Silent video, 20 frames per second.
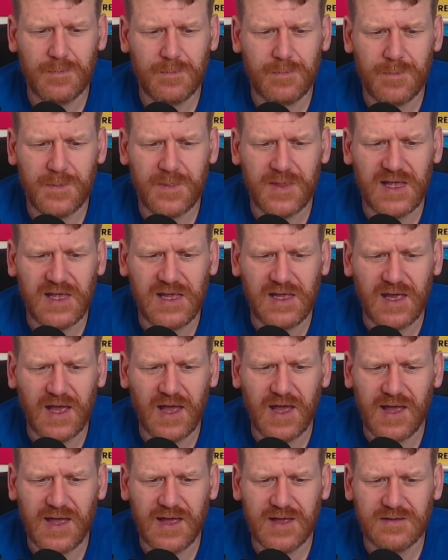the
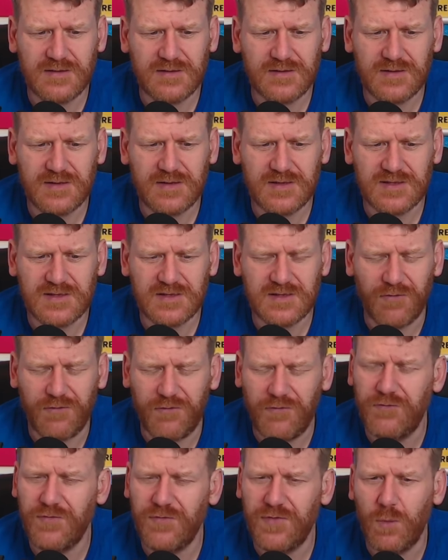uh,
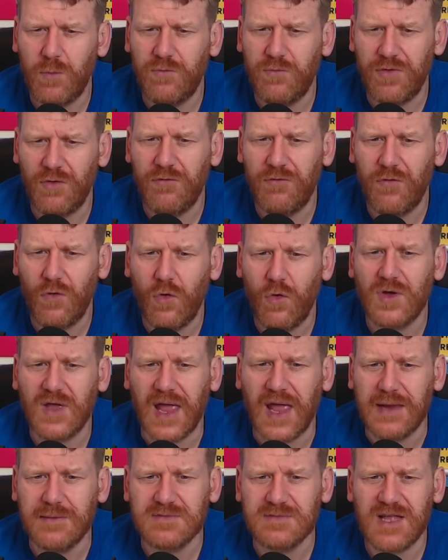the, the the four
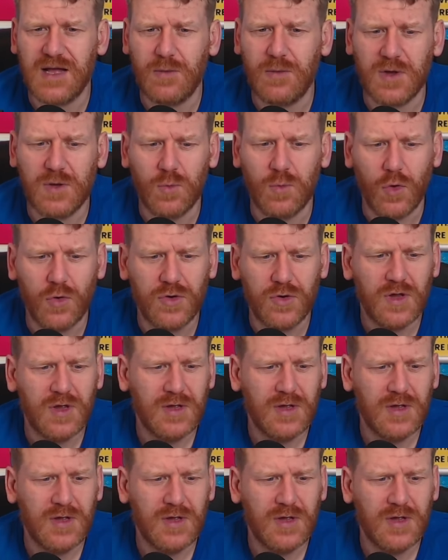games that we won.